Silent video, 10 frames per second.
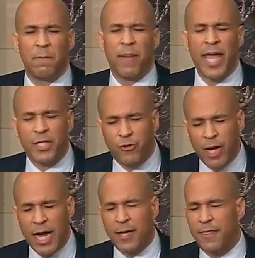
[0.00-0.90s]

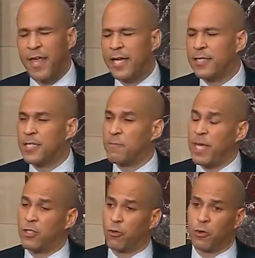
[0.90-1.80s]
patriotic thing to
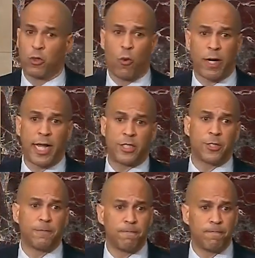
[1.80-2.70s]
speak truth to our nation.